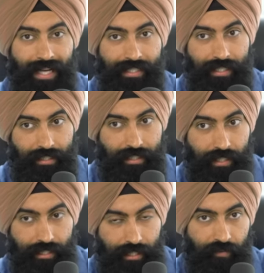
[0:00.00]
assets,
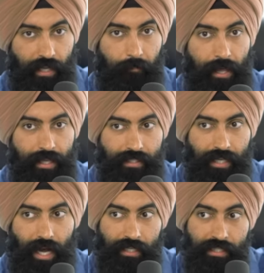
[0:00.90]
dividend-paying
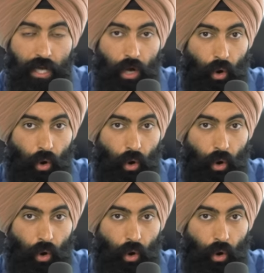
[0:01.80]
stocks,